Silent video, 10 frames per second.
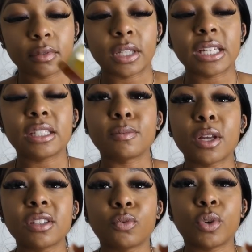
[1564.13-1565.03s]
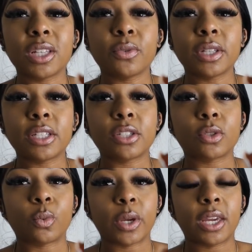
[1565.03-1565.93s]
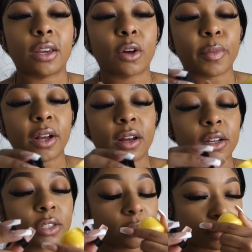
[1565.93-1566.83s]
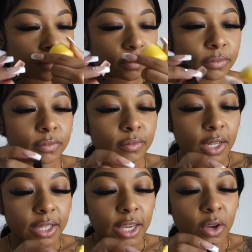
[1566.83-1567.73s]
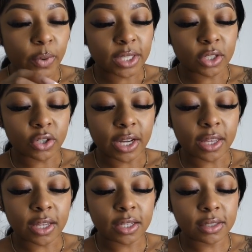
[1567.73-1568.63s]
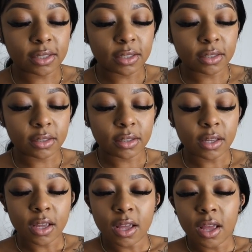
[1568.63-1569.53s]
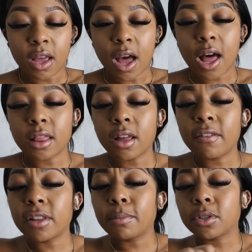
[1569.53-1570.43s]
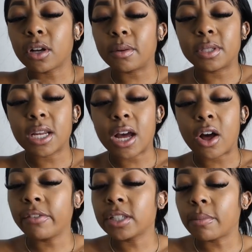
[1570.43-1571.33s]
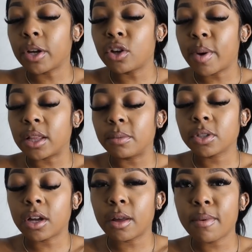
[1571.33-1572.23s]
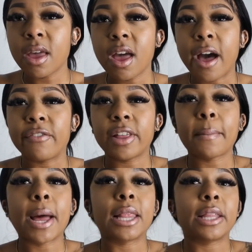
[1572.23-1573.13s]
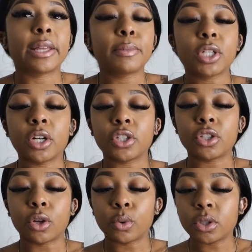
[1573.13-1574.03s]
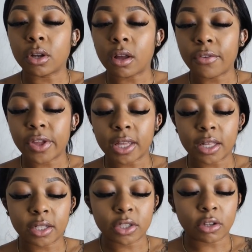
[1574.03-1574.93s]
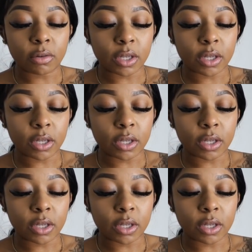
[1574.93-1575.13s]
It smells really, really sweet. Oh my gosh. I can't wait to try this. I love lip scrubs now. Every time I do my lip scrub, I feel like my lips are so soft and it looks so